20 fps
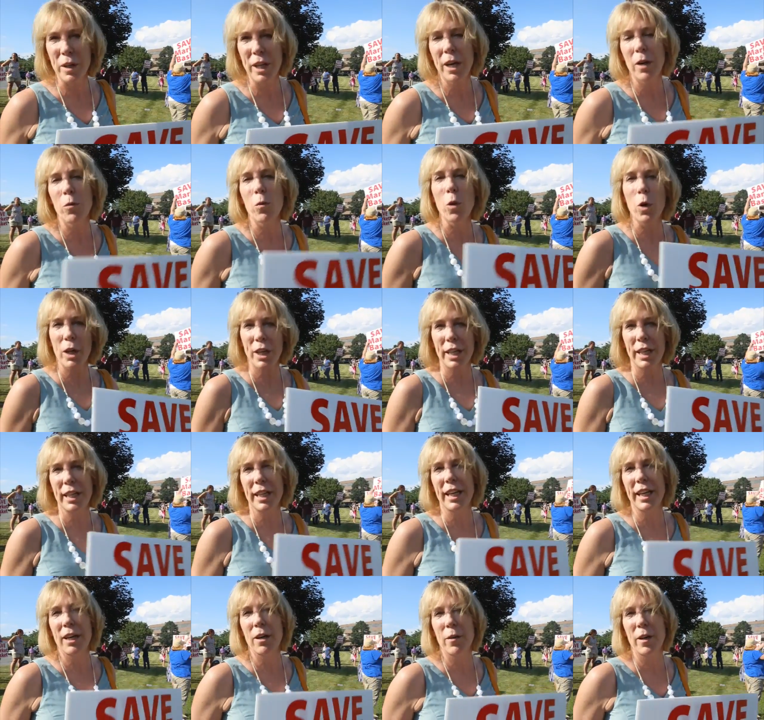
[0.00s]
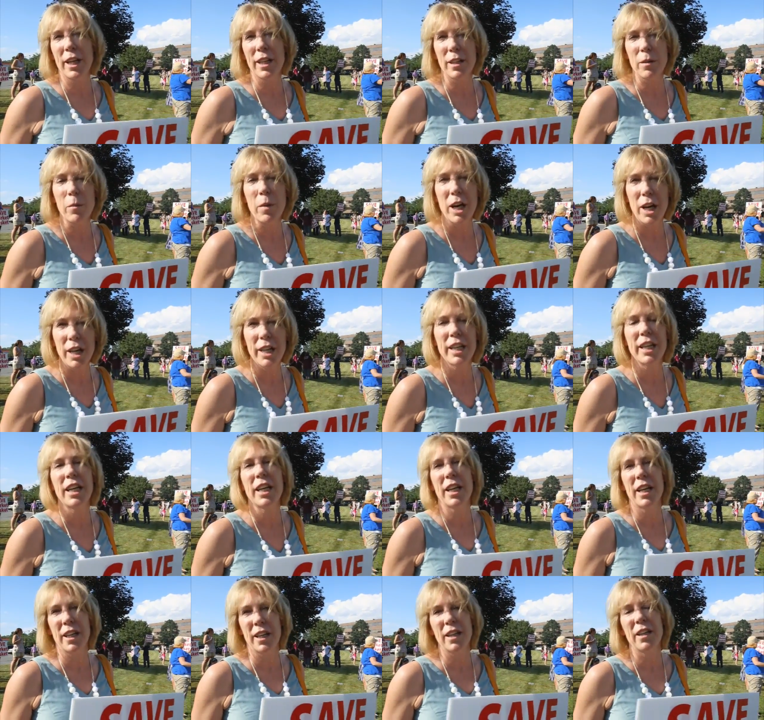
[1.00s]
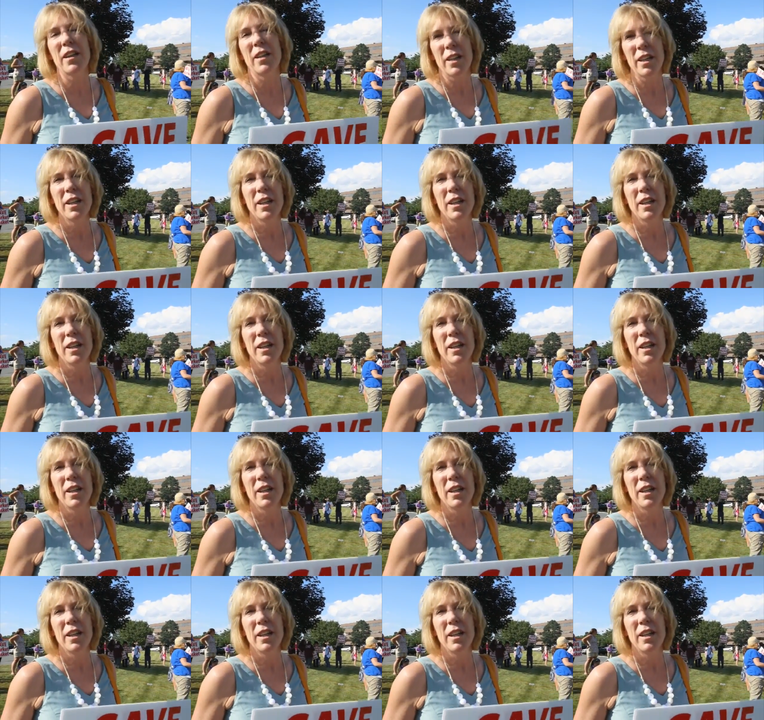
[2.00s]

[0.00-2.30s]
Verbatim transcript: now working there at the market, and